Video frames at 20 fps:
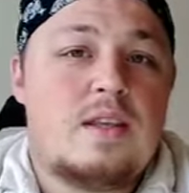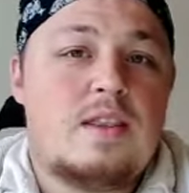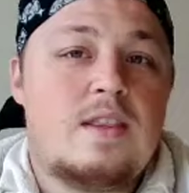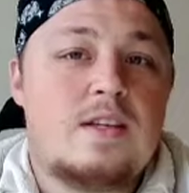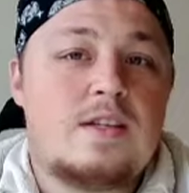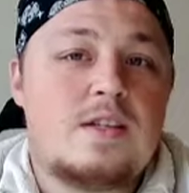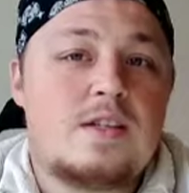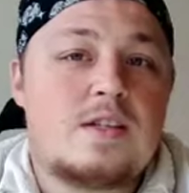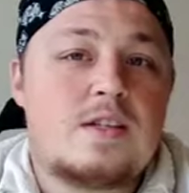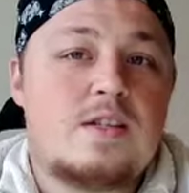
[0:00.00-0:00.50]

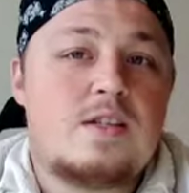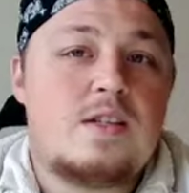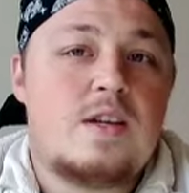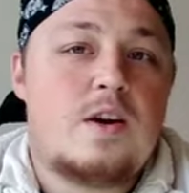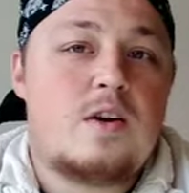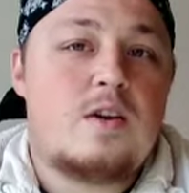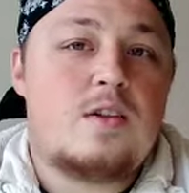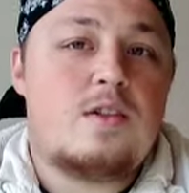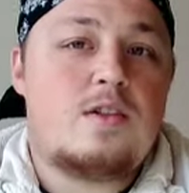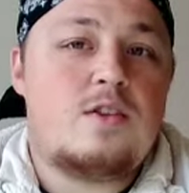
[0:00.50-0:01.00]
this is
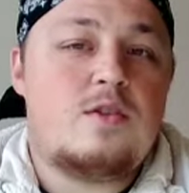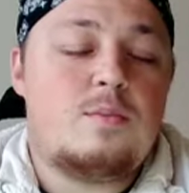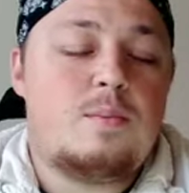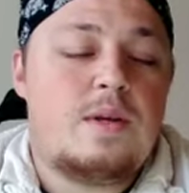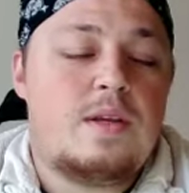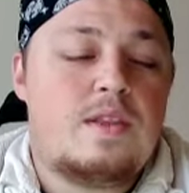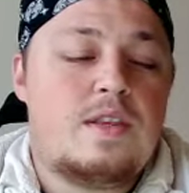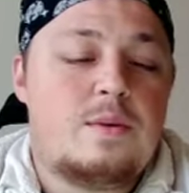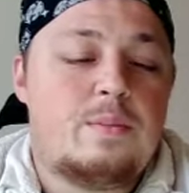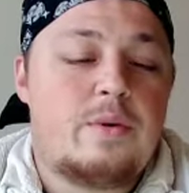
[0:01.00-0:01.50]
considered to
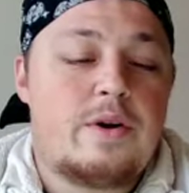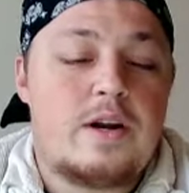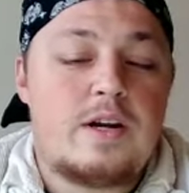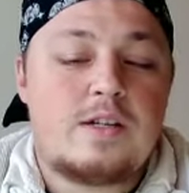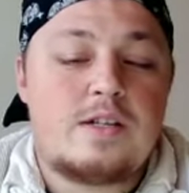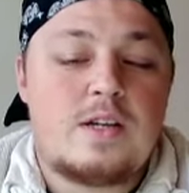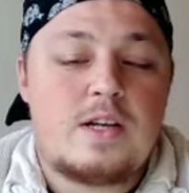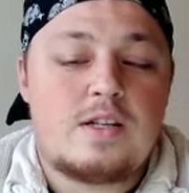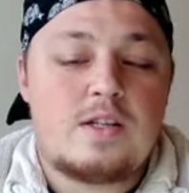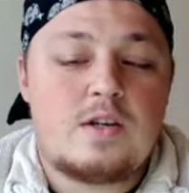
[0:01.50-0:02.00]
be the
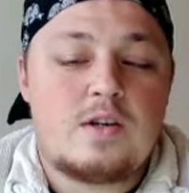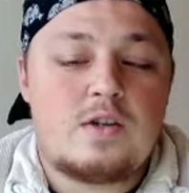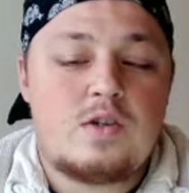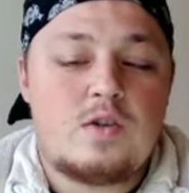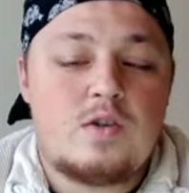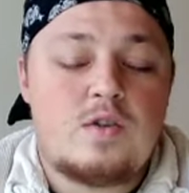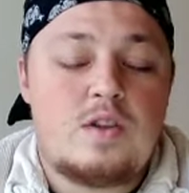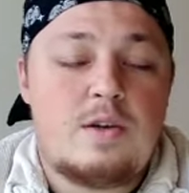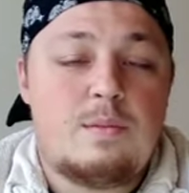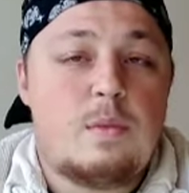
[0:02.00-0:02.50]
predecessor
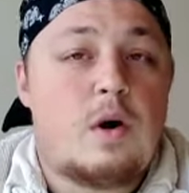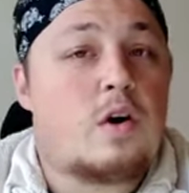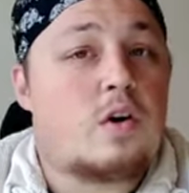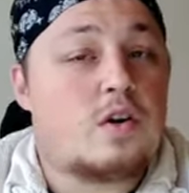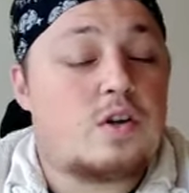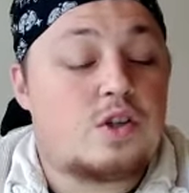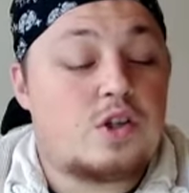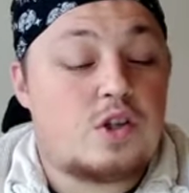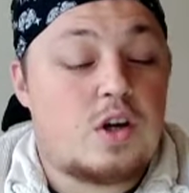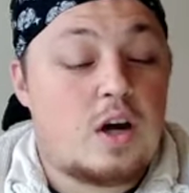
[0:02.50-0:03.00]
to the
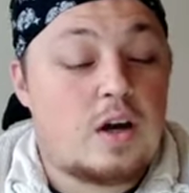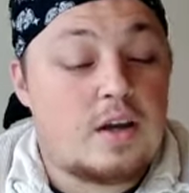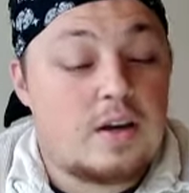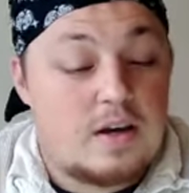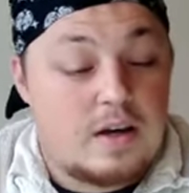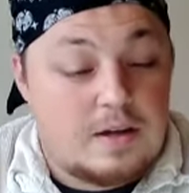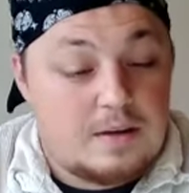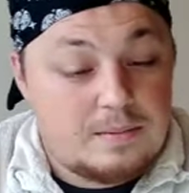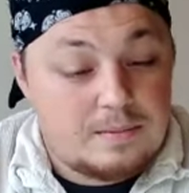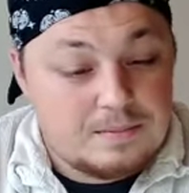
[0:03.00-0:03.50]
modern
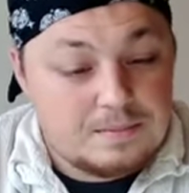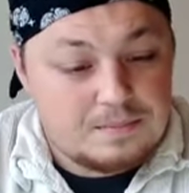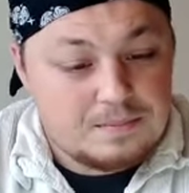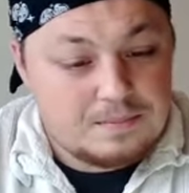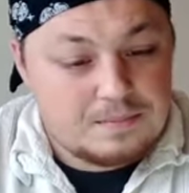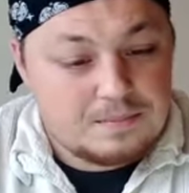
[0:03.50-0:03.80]
shotgun.